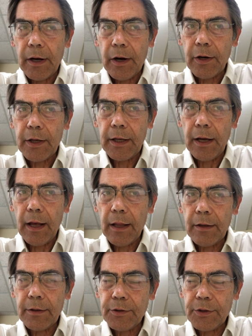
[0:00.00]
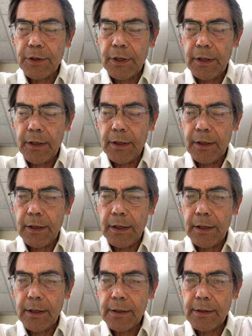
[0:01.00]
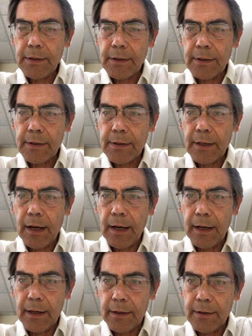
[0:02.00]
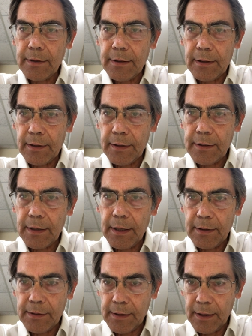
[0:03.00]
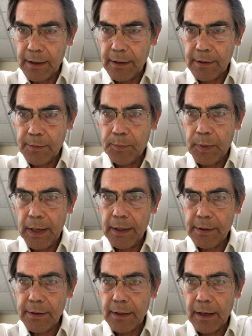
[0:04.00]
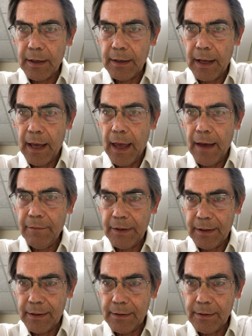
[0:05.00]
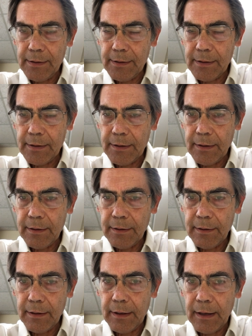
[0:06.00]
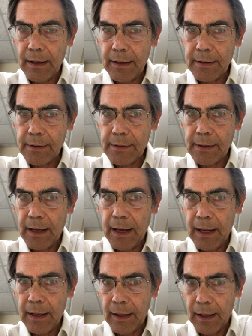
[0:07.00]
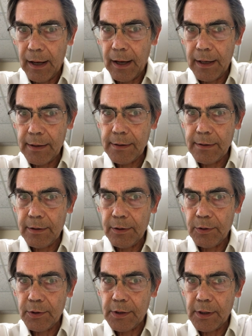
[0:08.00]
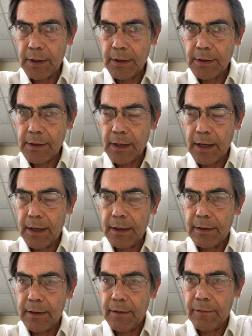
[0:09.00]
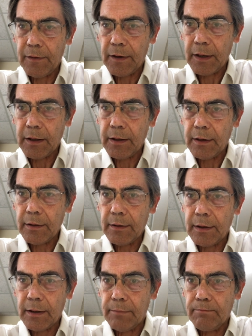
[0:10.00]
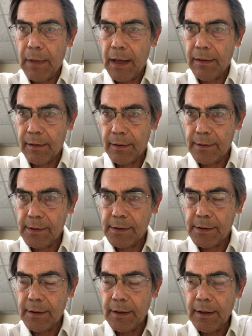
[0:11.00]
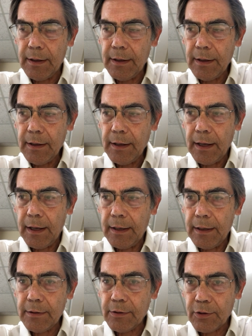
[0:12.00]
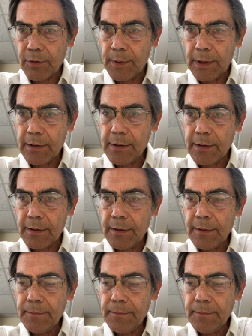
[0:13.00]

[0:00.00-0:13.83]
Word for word: Archaeology is a science in the sense that it's based on evidence that is analyzed using scientific uh, methods and instruments.